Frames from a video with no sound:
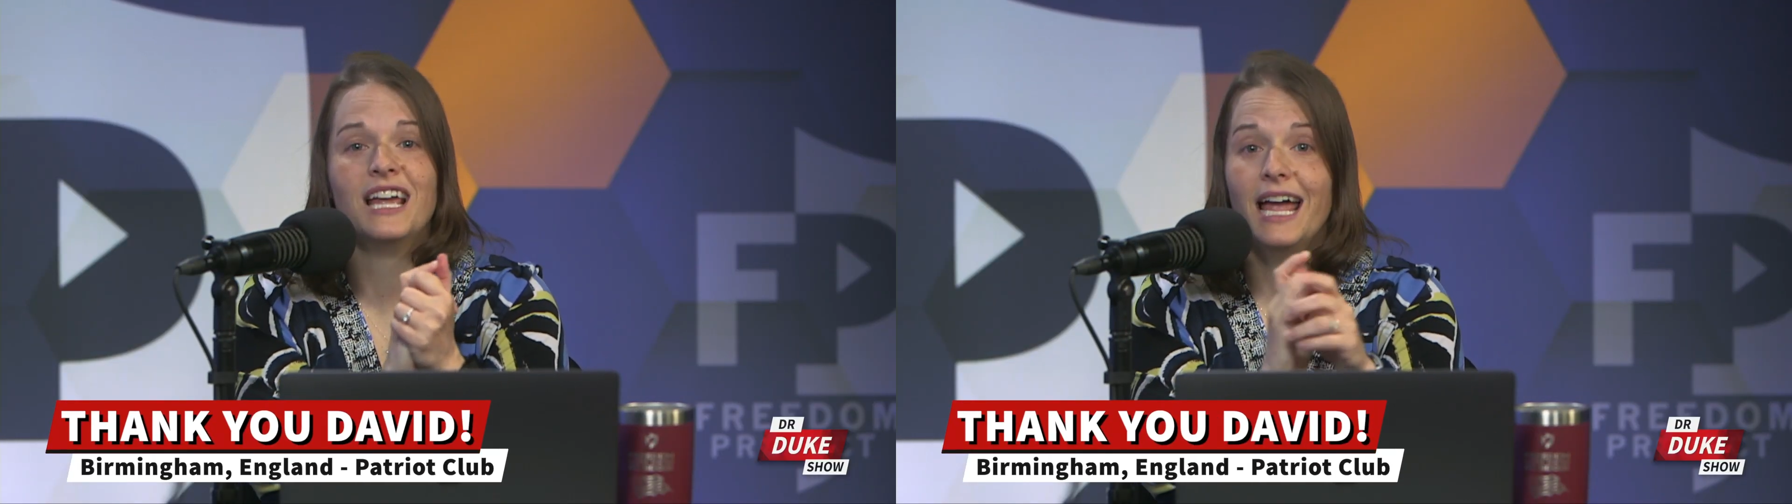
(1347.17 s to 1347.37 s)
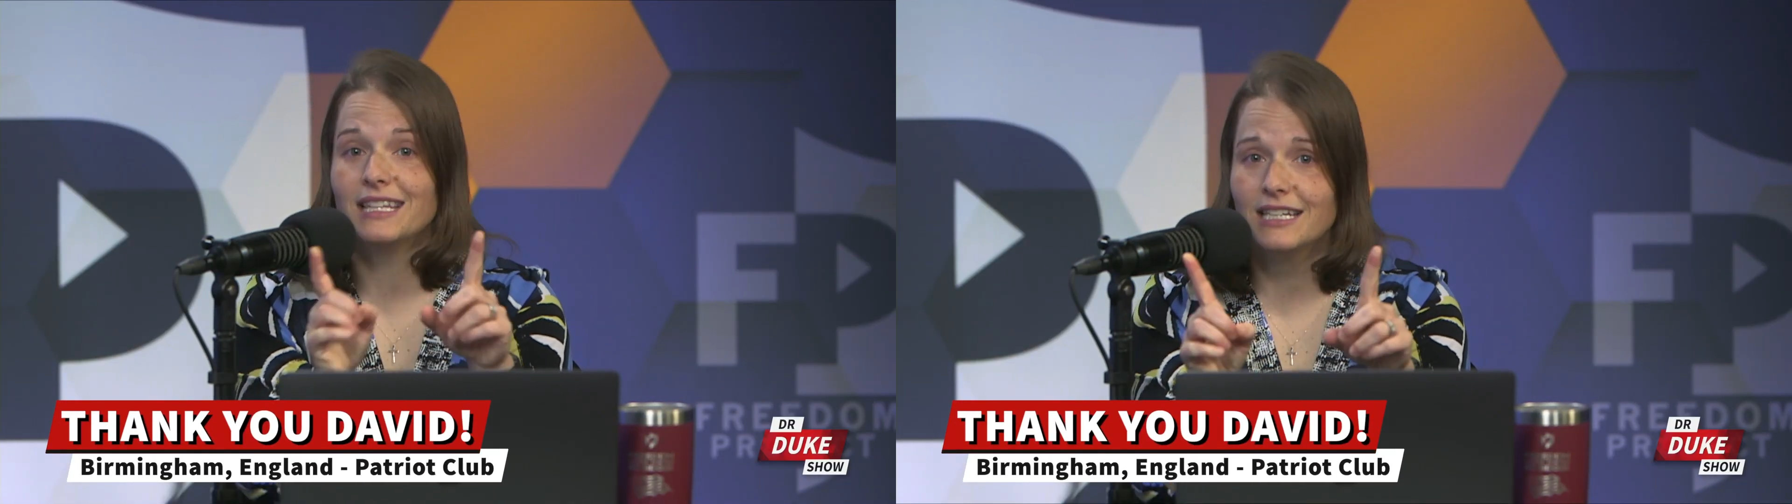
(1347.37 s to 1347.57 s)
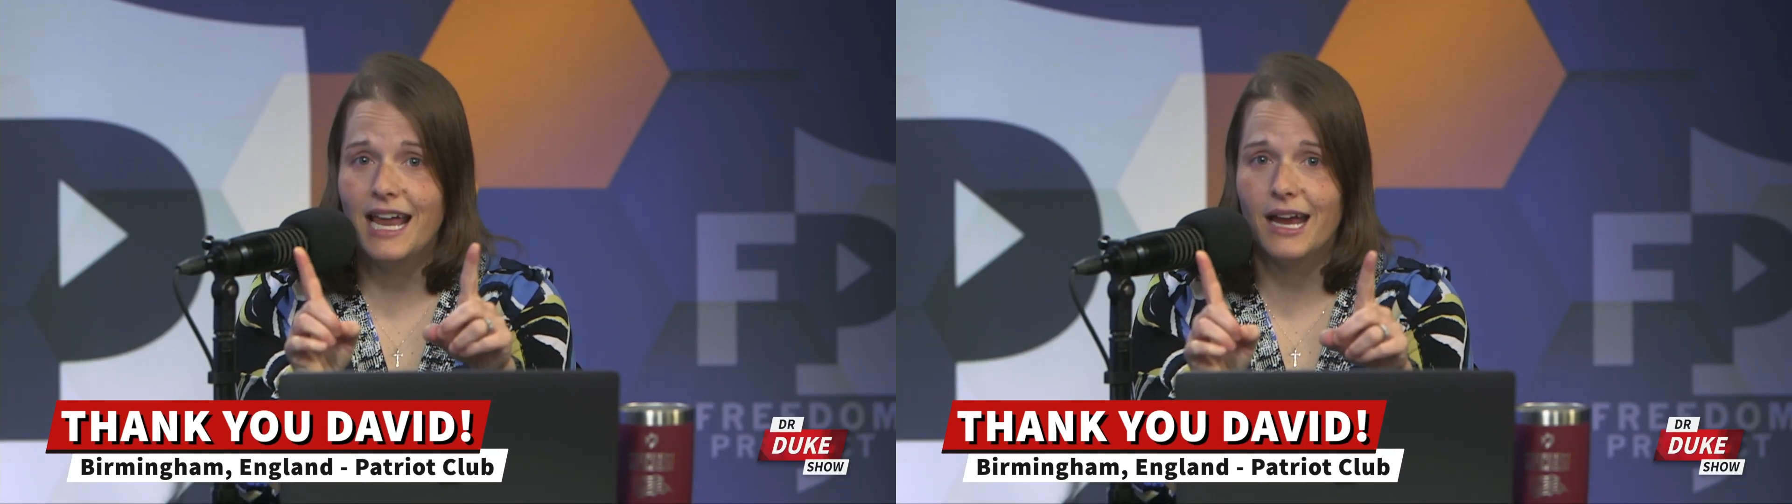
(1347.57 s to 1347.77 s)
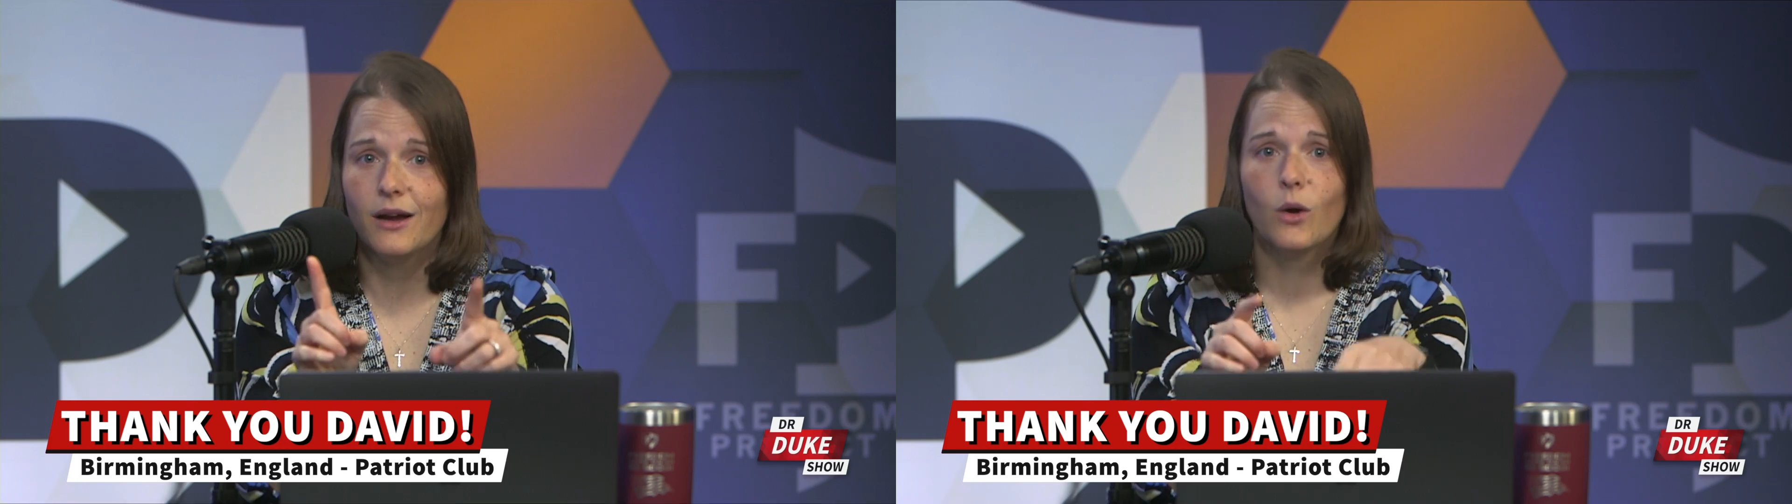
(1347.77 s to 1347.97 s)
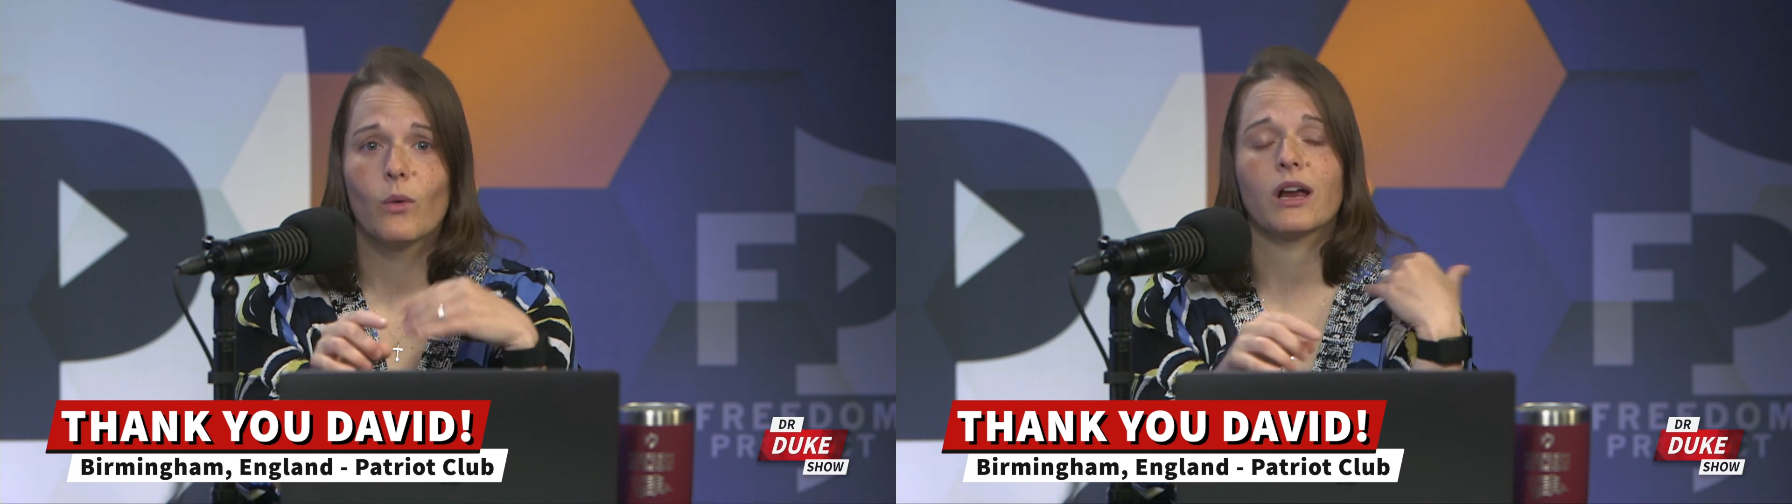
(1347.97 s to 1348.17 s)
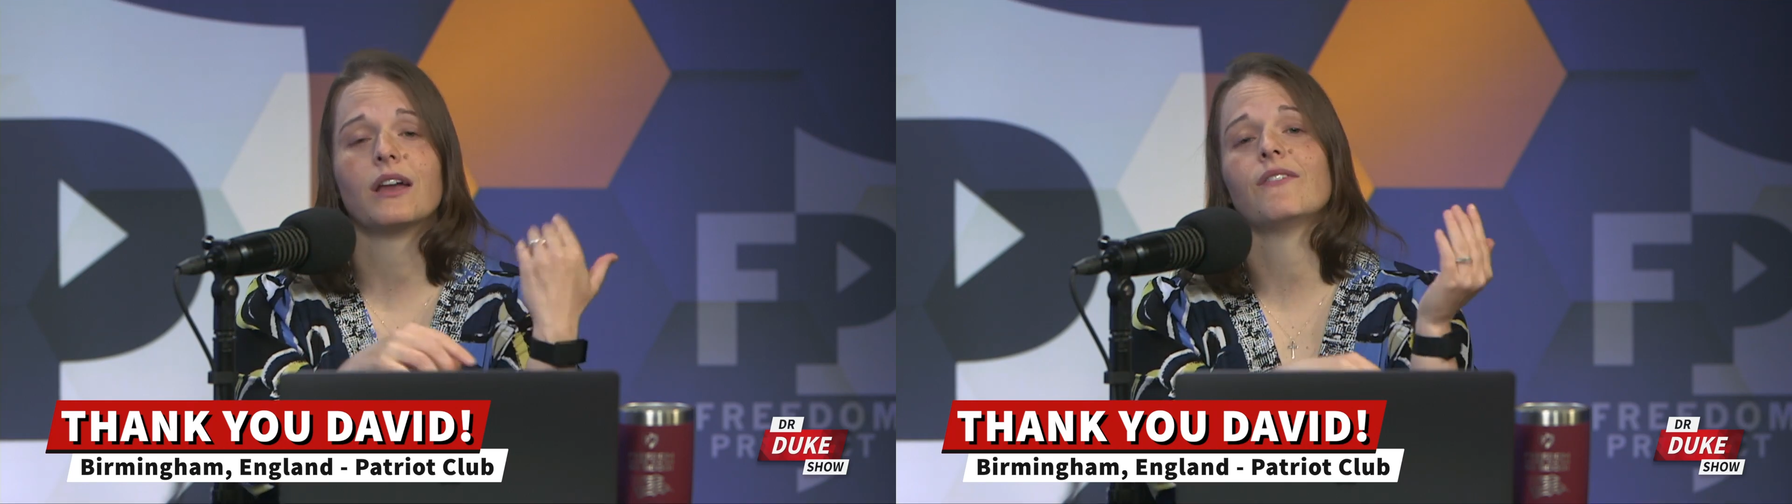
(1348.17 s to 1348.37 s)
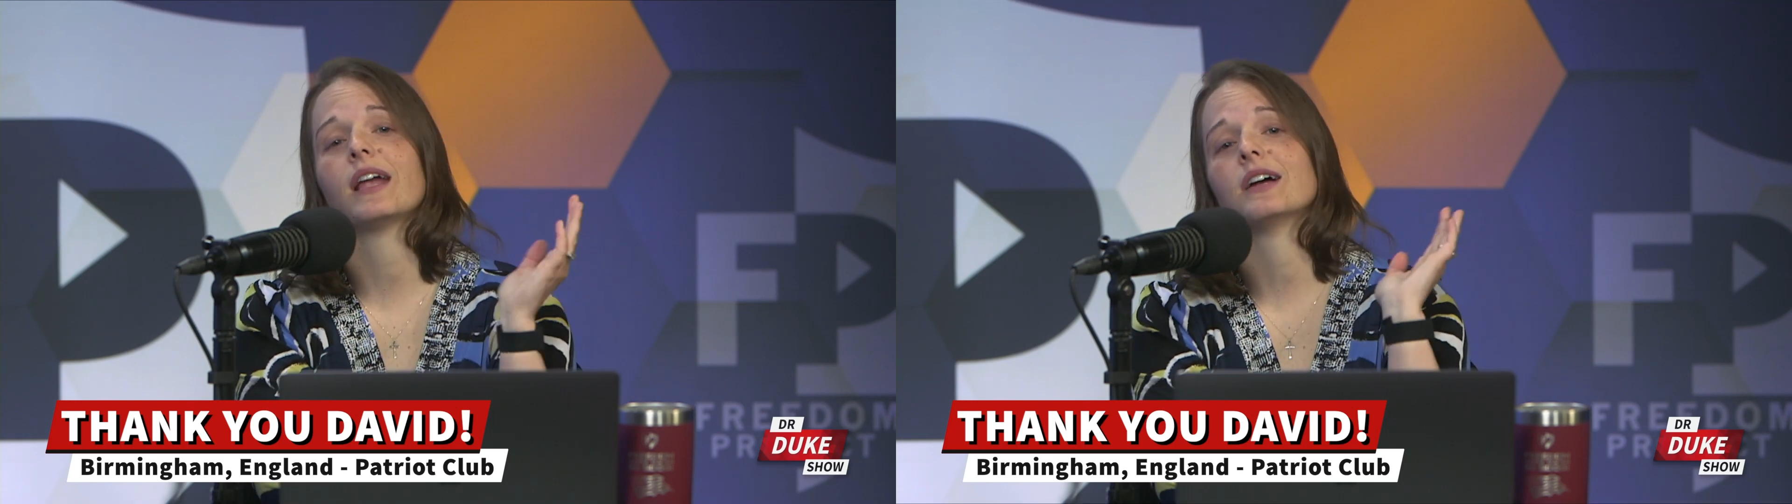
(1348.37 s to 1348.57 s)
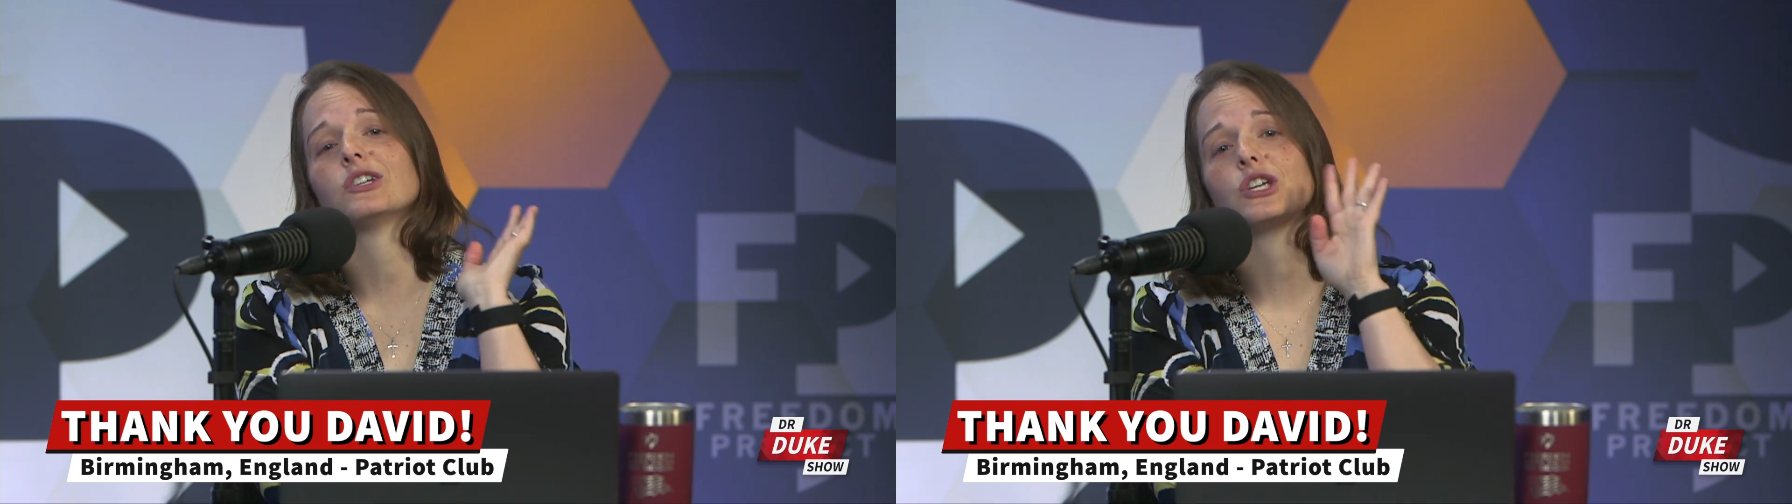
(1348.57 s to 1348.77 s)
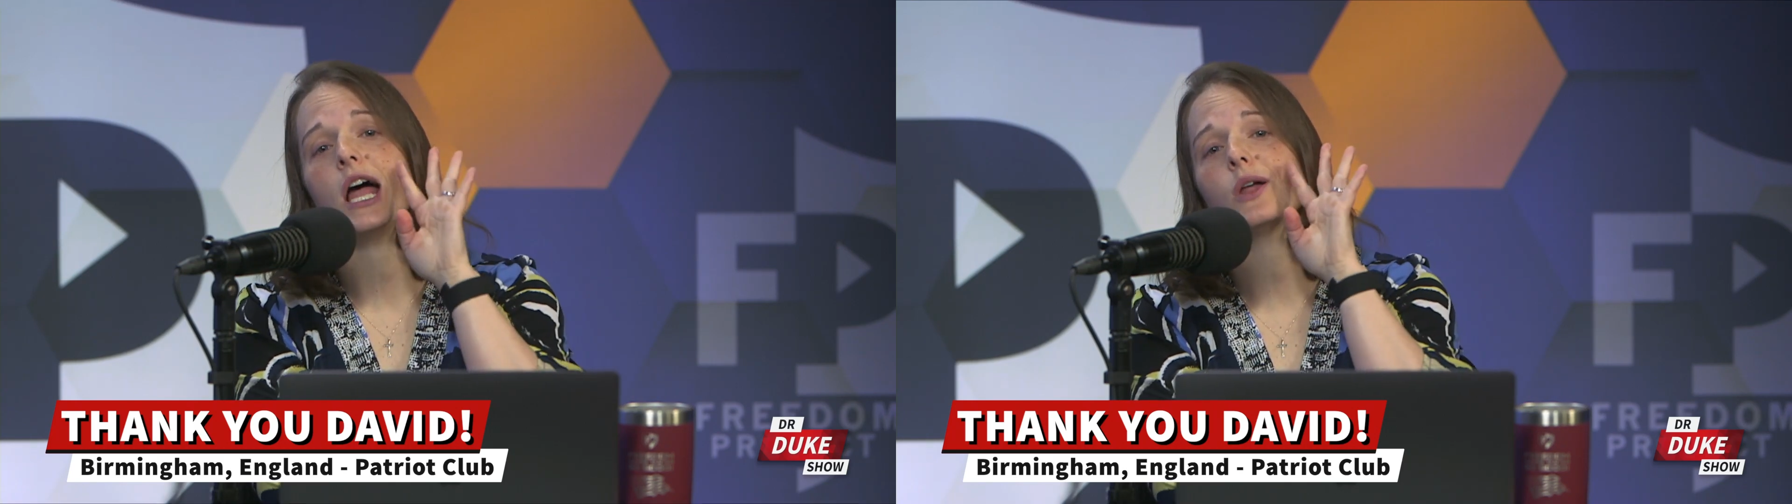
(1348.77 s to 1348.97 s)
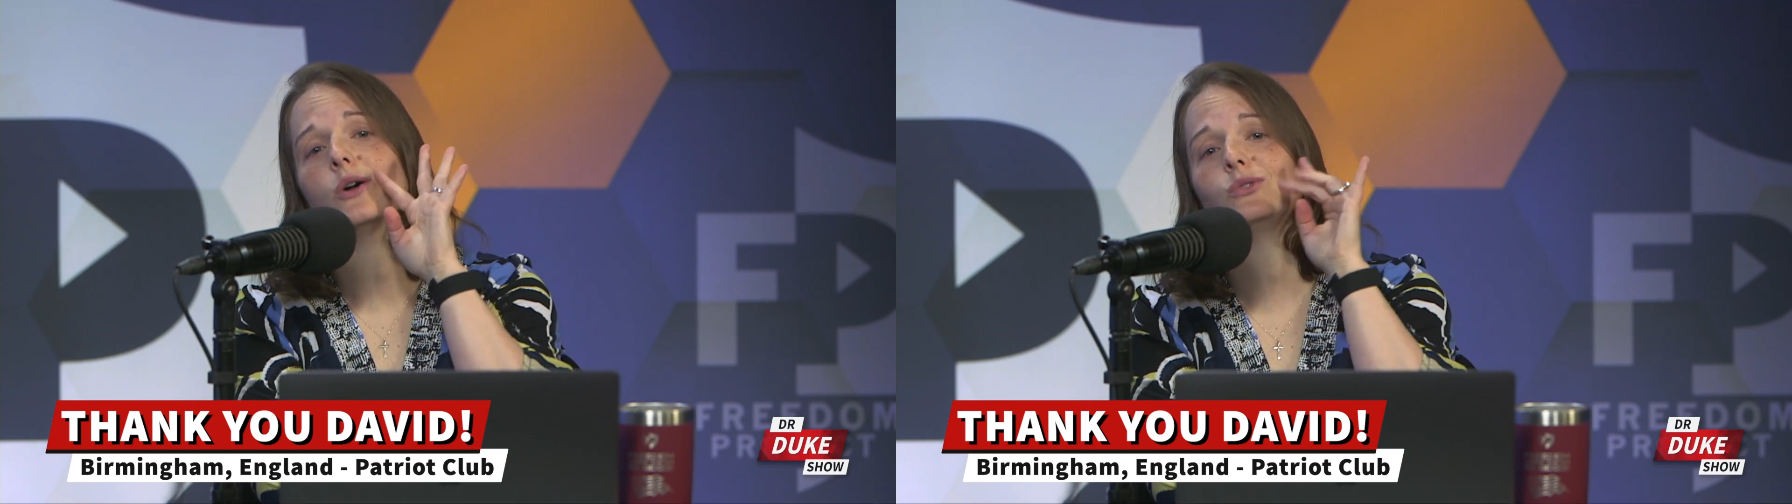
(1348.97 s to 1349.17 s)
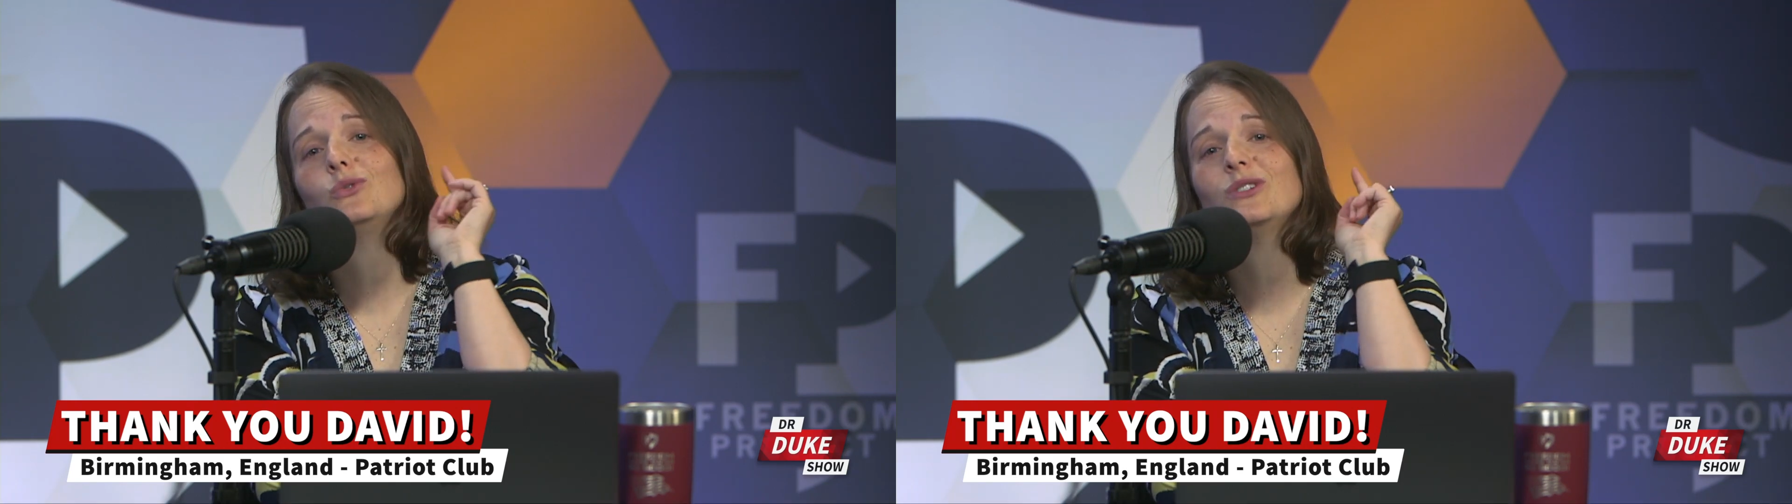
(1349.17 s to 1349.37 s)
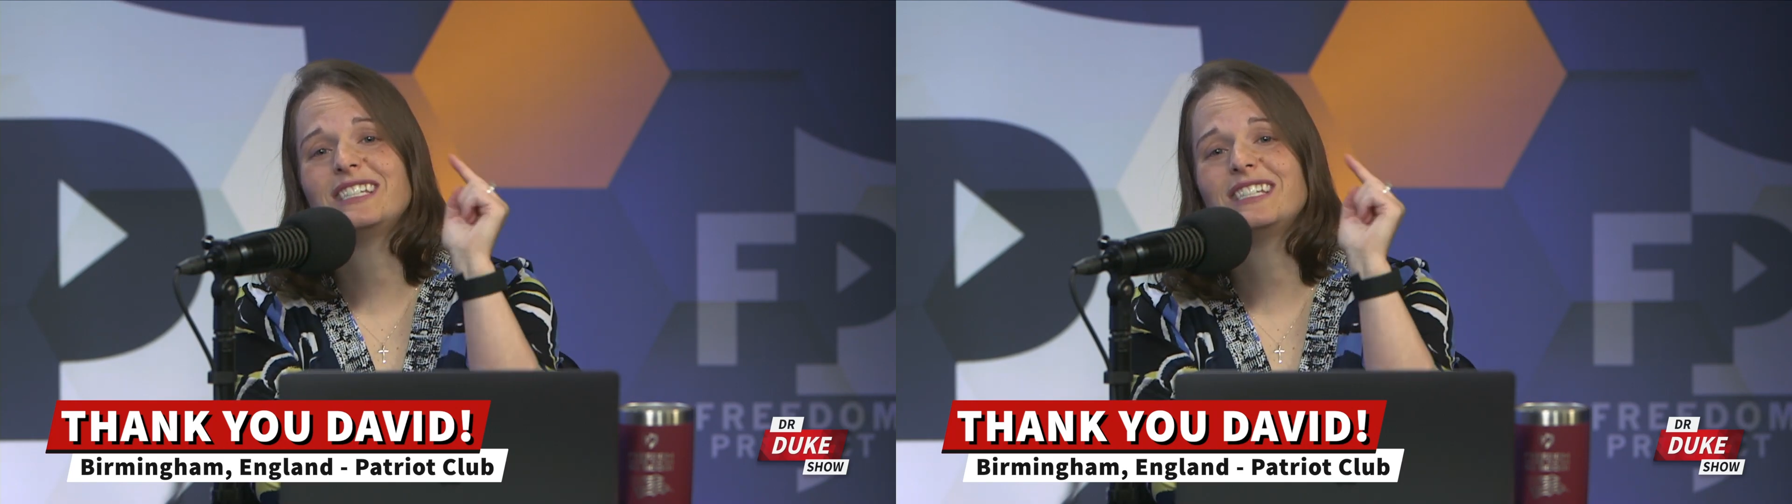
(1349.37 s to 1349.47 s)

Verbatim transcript: And today, we're giving a shout out to